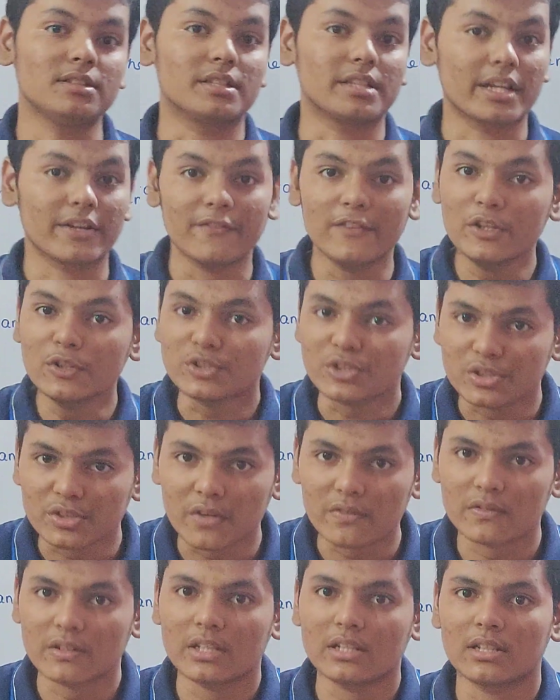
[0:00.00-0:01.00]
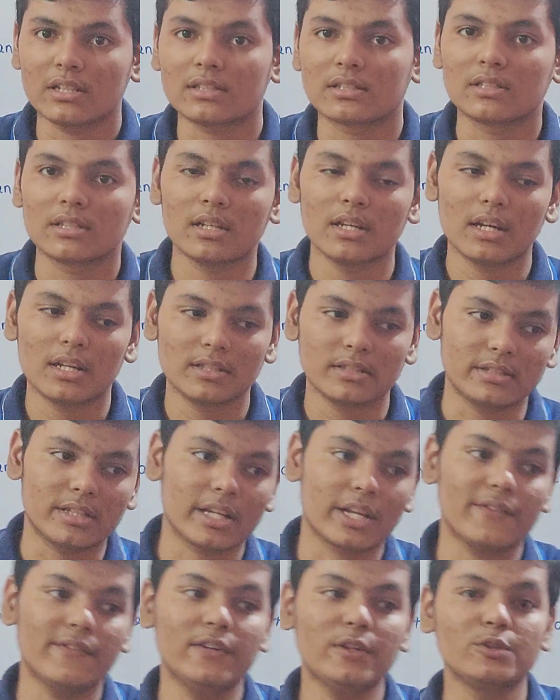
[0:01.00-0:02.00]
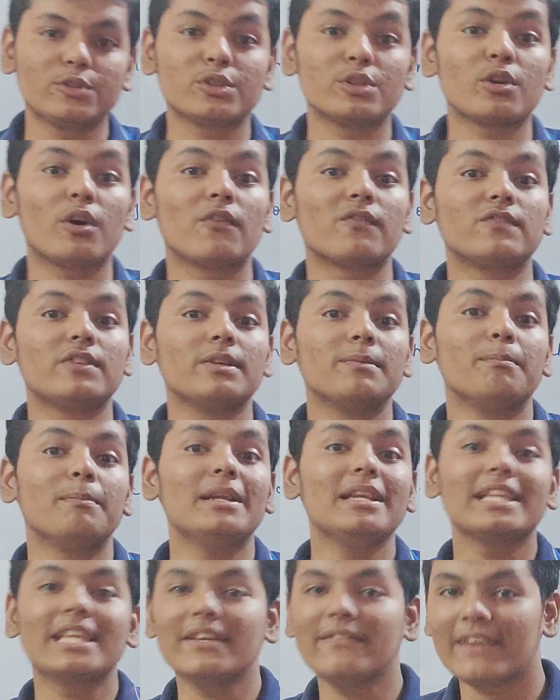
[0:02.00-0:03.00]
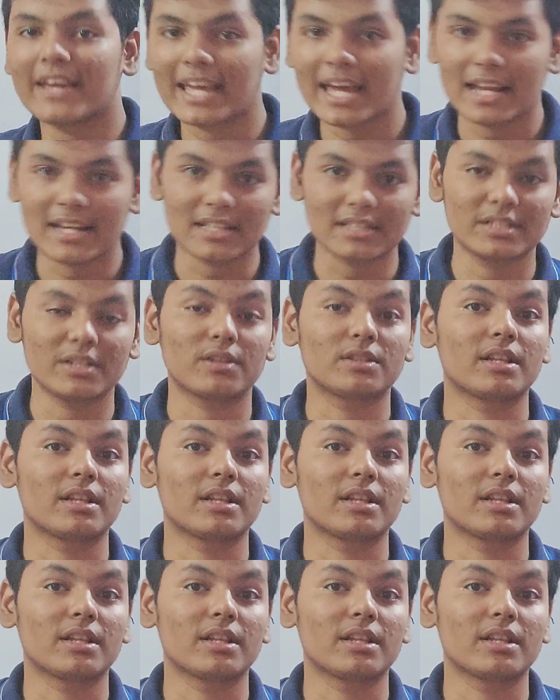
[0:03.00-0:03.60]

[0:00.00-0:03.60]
the revolution of the earth, the revolution of the Milky Way galaxy,